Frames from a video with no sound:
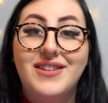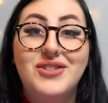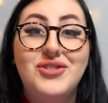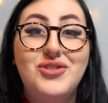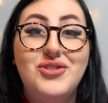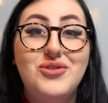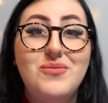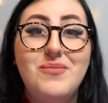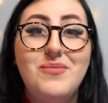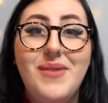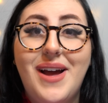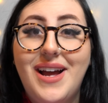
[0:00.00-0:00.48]
Could
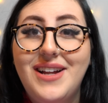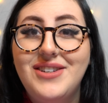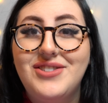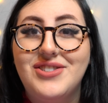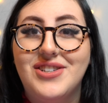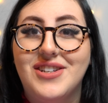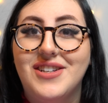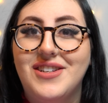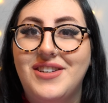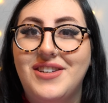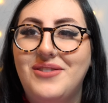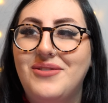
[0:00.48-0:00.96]
you
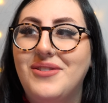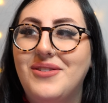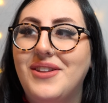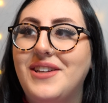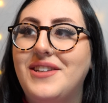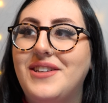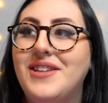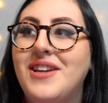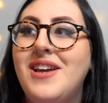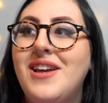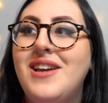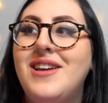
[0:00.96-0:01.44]
imagine? You
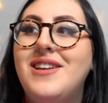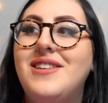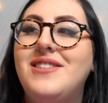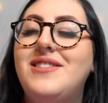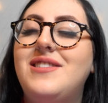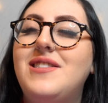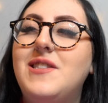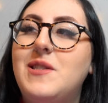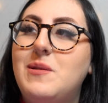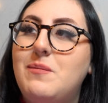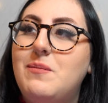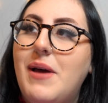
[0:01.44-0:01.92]
like
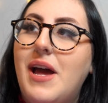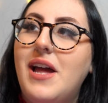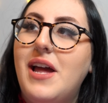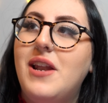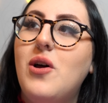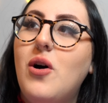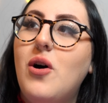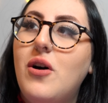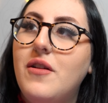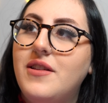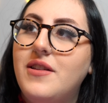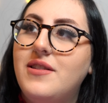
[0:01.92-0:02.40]
spend
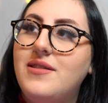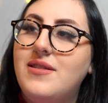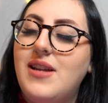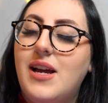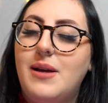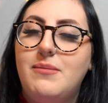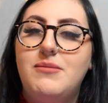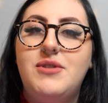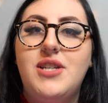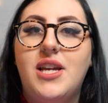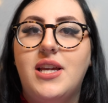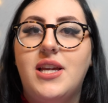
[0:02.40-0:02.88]
all this
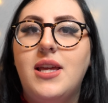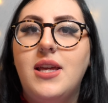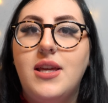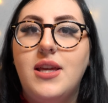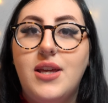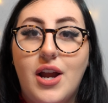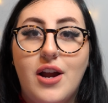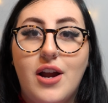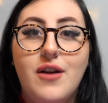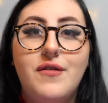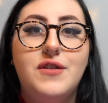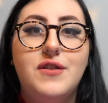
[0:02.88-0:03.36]
time taking
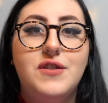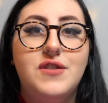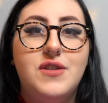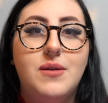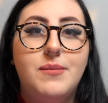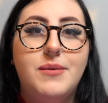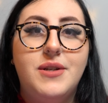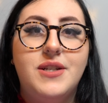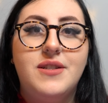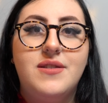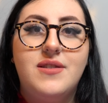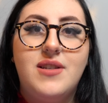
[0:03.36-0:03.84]
care of your
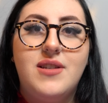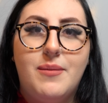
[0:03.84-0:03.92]
siblings,